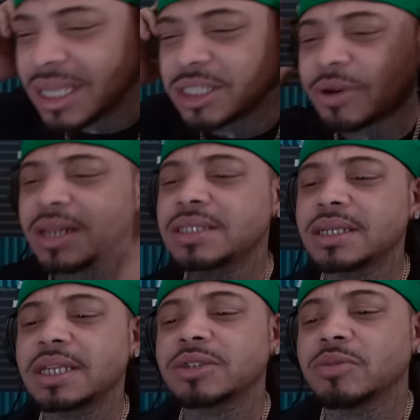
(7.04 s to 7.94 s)
get straight into
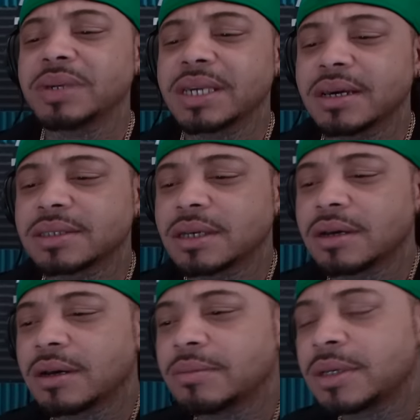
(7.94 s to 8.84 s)
this one because
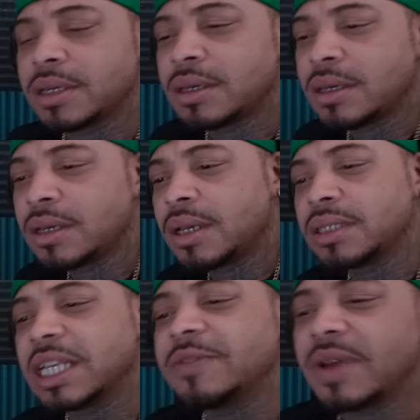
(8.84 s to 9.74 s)
um
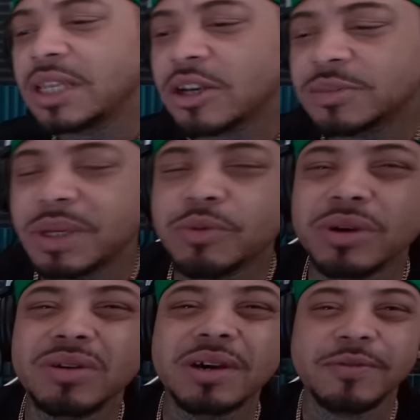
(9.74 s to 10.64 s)
these videos be
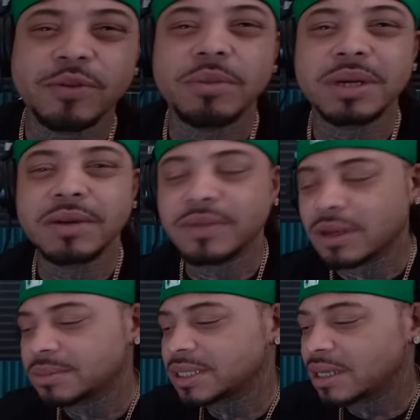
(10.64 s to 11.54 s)
real informative. You
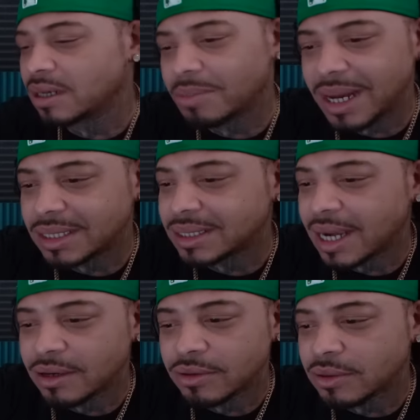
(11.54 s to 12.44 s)
know what I'm saying? And by the
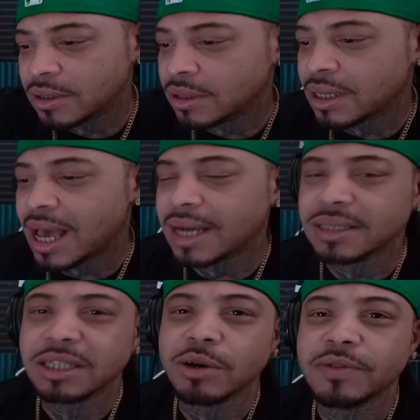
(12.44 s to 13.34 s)
title, I
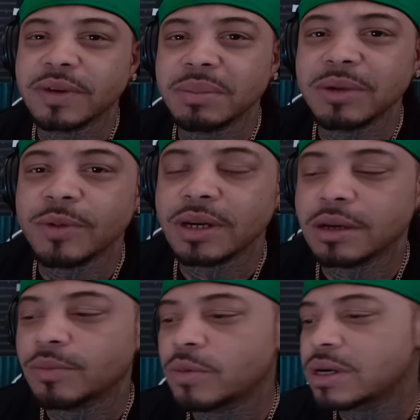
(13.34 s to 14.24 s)
could tell it's finna be one of
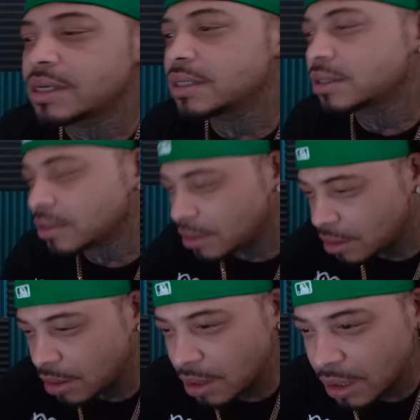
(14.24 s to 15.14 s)
them ones.
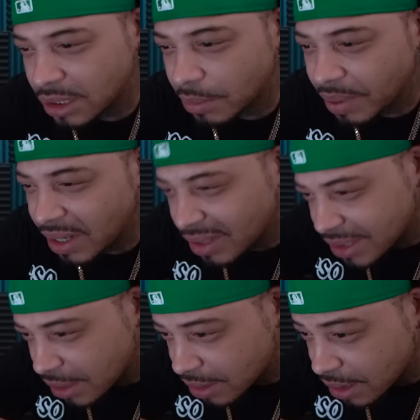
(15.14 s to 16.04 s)
To the
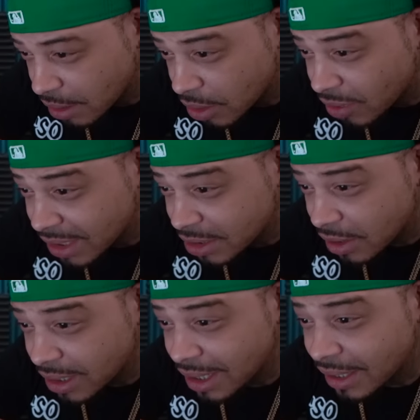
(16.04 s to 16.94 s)
parents out there, go get
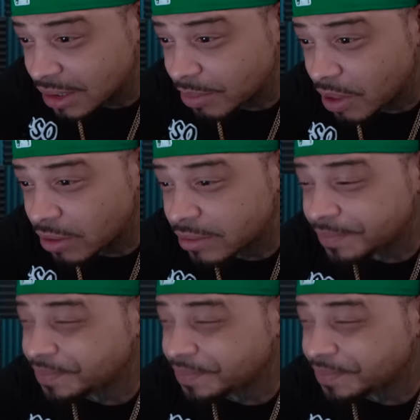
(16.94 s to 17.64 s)
y'all kids, bro.